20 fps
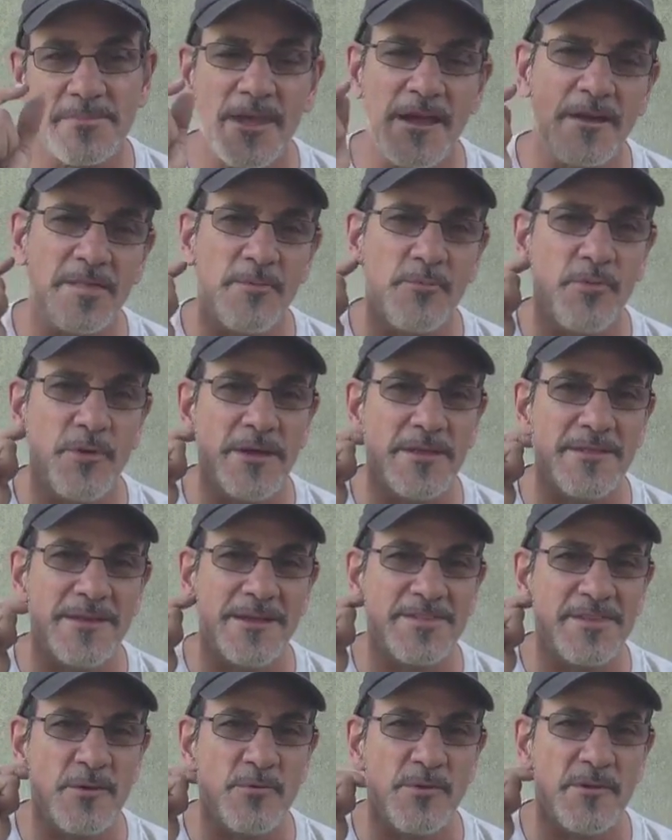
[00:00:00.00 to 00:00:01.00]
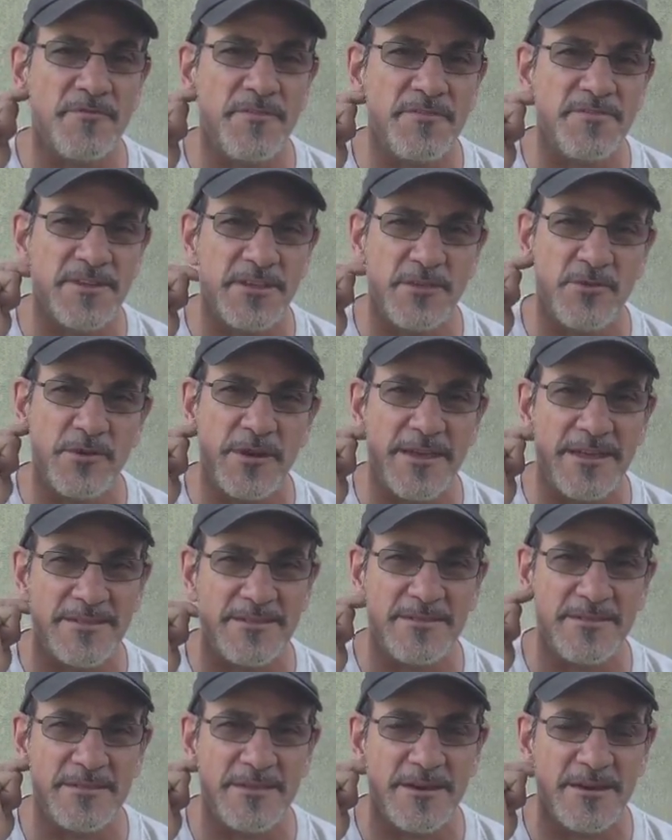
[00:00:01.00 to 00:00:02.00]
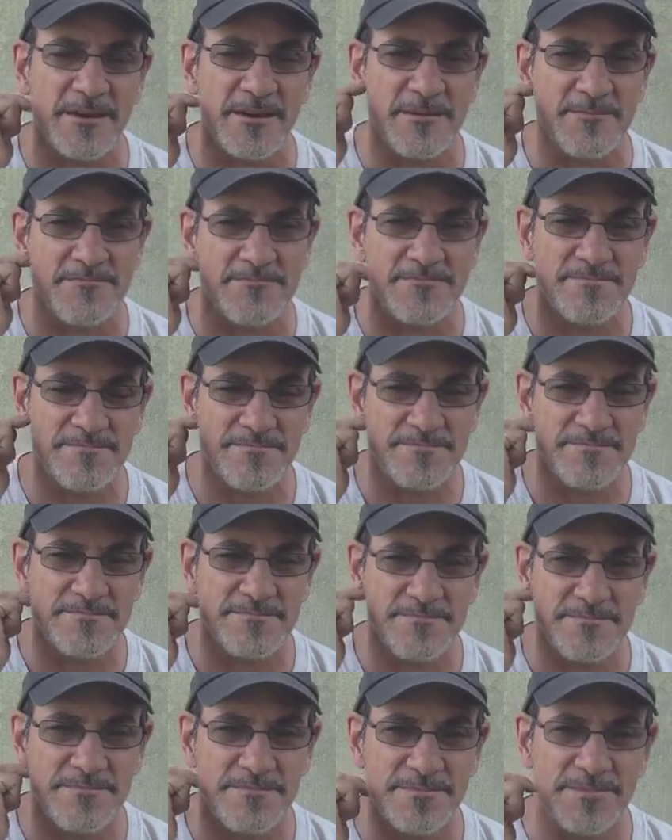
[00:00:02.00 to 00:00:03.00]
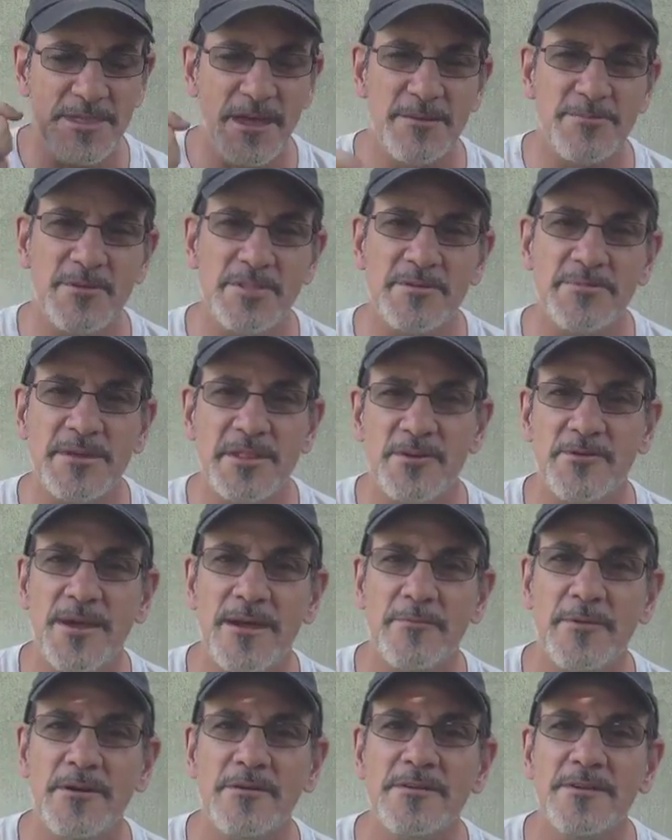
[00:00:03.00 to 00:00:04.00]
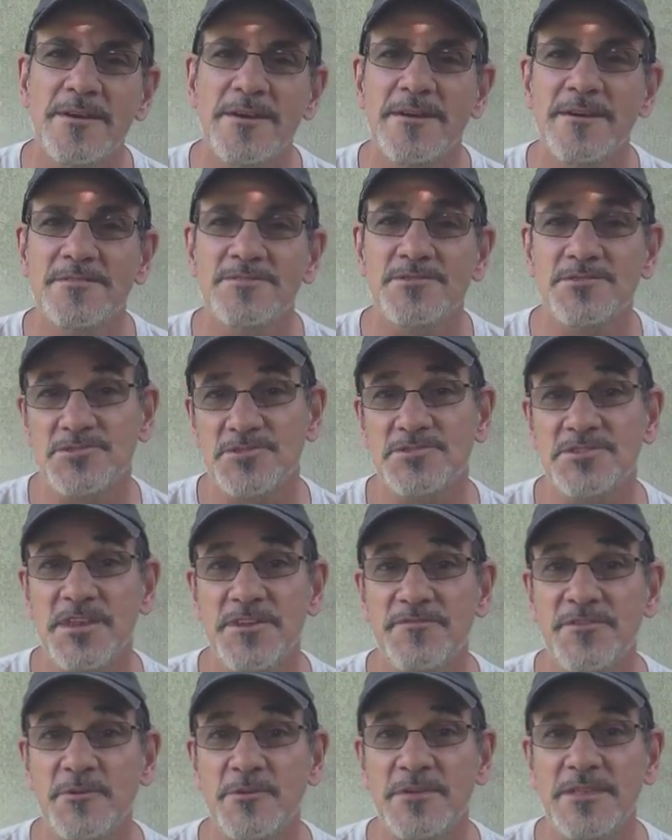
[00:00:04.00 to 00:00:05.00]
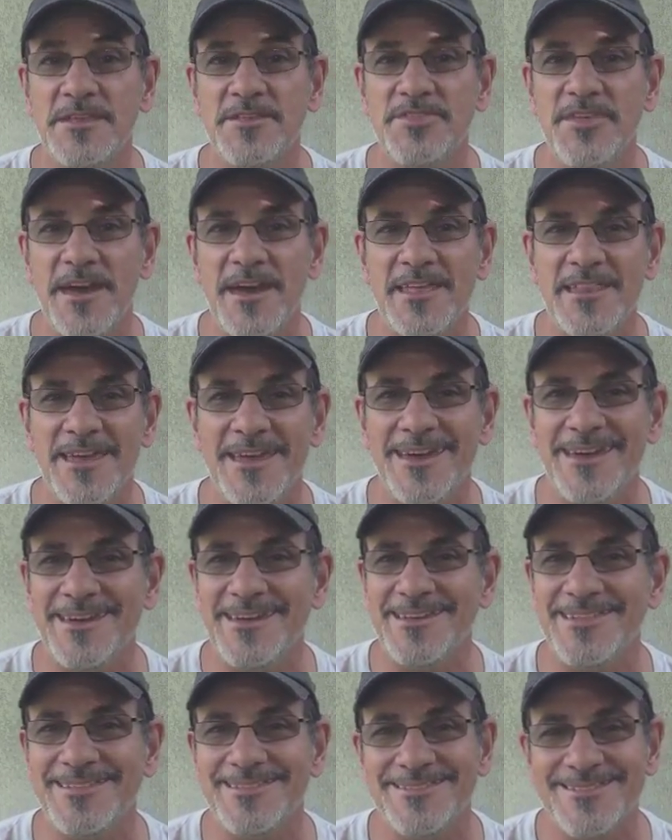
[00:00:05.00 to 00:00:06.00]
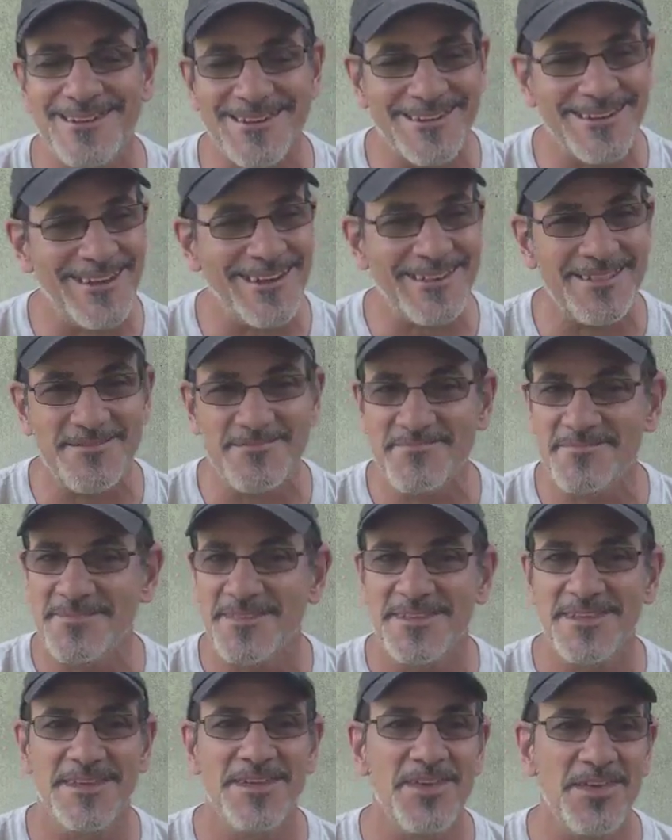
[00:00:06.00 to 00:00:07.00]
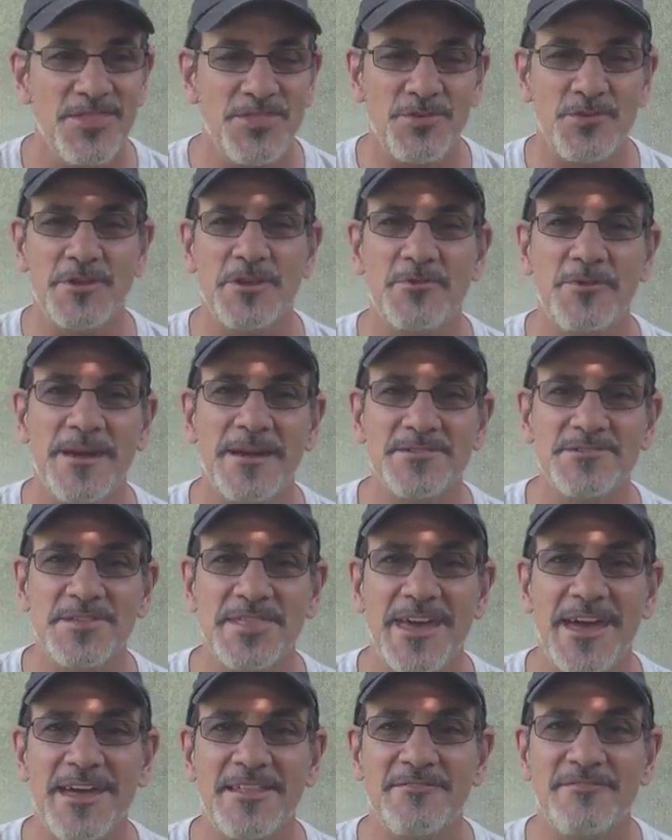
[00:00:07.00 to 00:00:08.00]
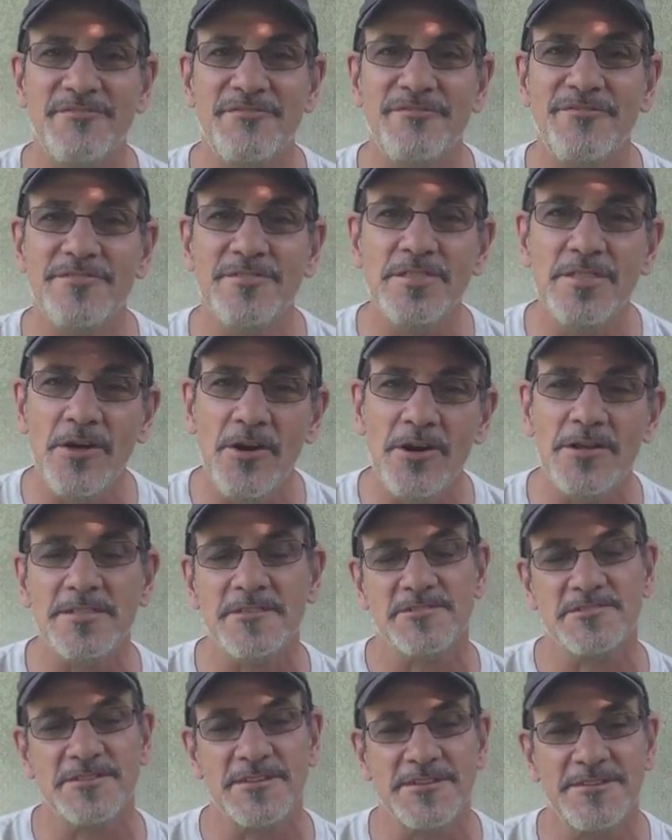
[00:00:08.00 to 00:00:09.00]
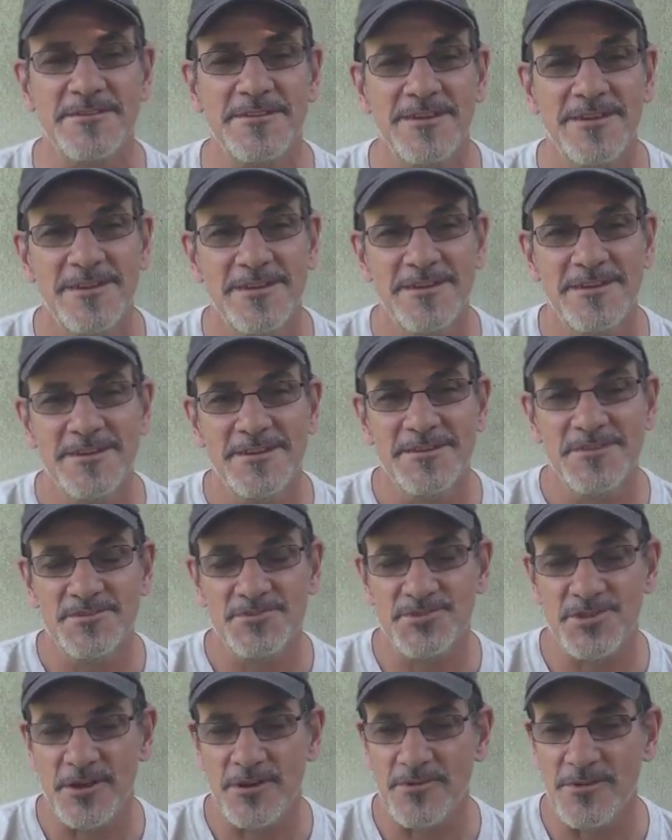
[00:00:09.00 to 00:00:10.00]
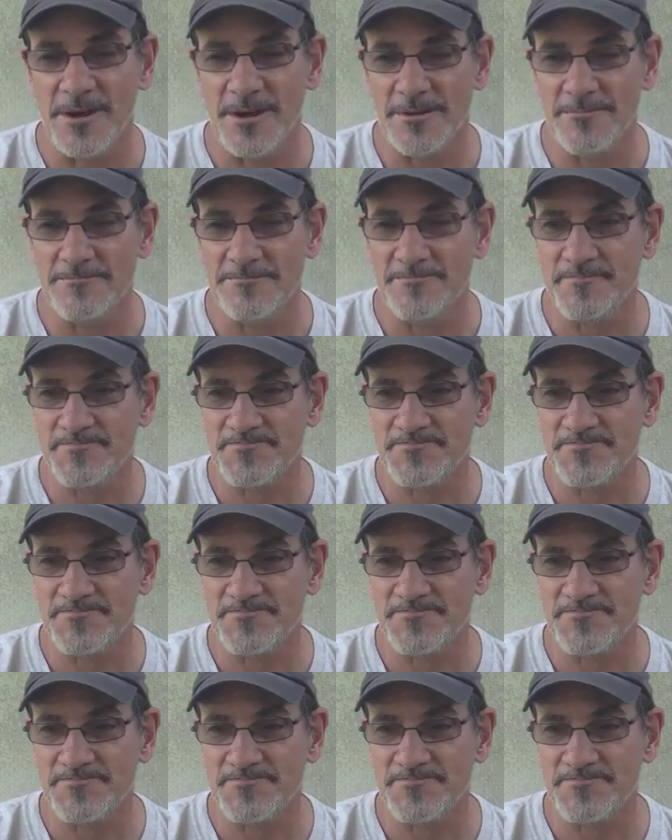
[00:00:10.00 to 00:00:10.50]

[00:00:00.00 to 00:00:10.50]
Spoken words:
hollow point, I think 115 grain 9mm ammo, just to see if it would eat that, and again 30 rounds of that flawlessly. So